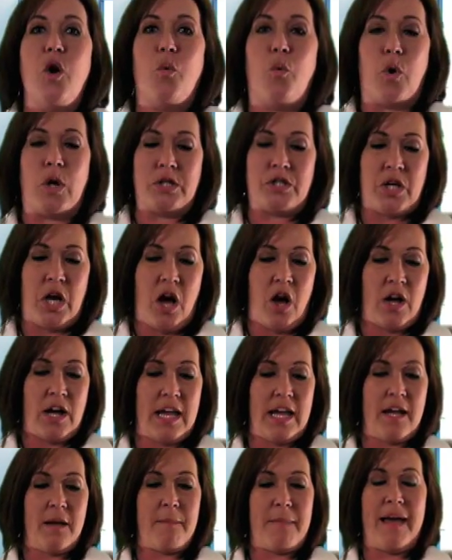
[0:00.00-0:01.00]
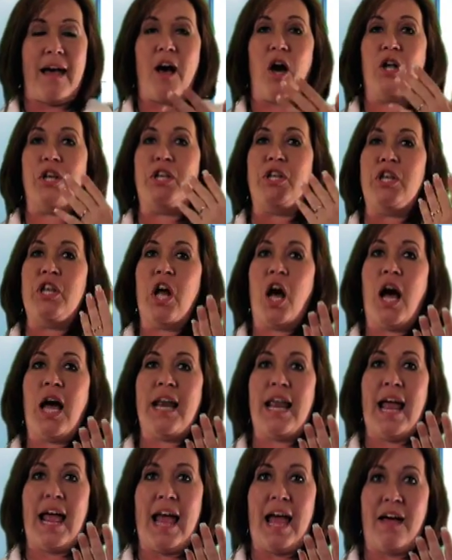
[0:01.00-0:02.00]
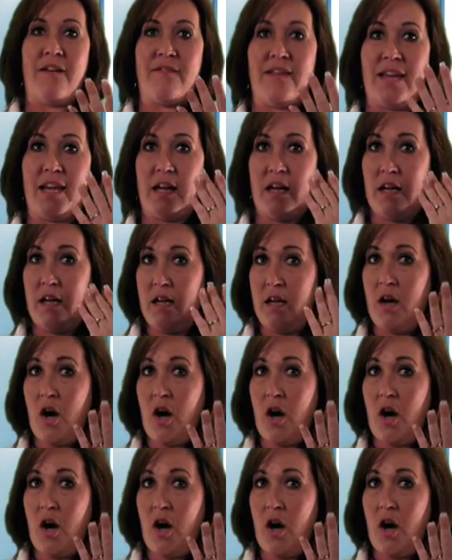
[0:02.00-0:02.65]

We're talking about not having